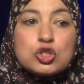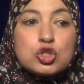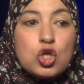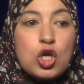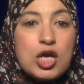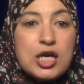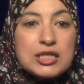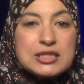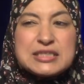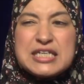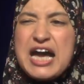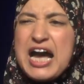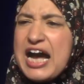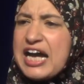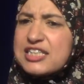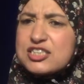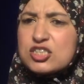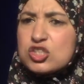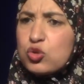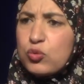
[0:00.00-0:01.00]
taught to
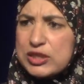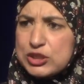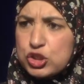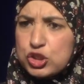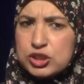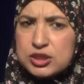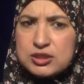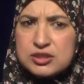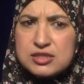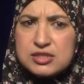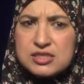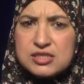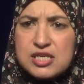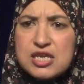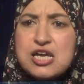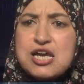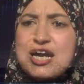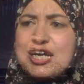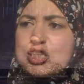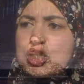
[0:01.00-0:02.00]
ask questions. A